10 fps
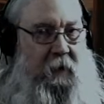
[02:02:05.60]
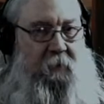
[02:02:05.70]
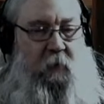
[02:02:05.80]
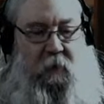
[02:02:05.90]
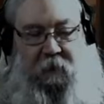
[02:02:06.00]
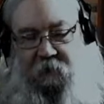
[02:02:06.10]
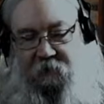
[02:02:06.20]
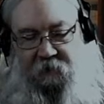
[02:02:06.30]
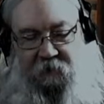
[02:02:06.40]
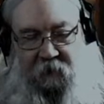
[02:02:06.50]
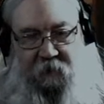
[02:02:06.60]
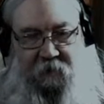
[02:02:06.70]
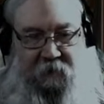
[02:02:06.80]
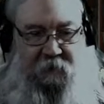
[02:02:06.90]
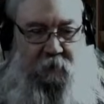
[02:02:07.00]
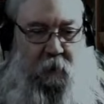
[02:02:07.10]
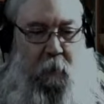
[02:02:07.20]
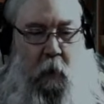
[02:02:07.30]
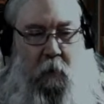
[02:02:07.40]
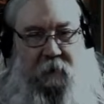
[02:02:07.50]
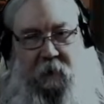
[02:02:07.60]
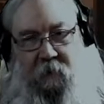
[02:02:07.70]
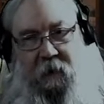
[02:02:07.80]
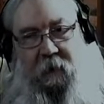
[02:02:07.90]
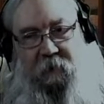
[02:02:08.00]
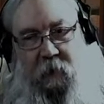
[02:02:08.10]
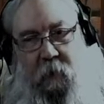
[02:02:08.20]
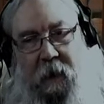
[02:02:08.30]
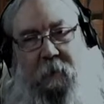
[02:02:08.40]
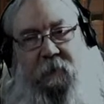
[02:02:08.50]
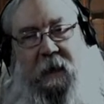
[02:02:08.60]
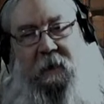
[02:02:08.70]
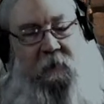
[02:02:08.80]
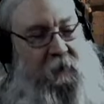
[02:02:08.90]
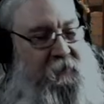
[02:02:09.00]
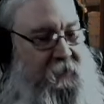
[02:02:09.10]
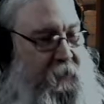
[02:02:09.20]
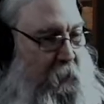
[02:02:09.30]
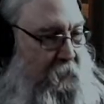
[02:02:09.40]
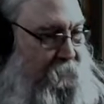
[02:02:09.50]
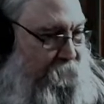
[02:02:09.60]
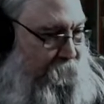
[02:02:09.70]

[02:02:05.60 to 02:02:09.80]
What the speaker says: went off the rails in the second season or more later on. I was like, well, not interested anymore.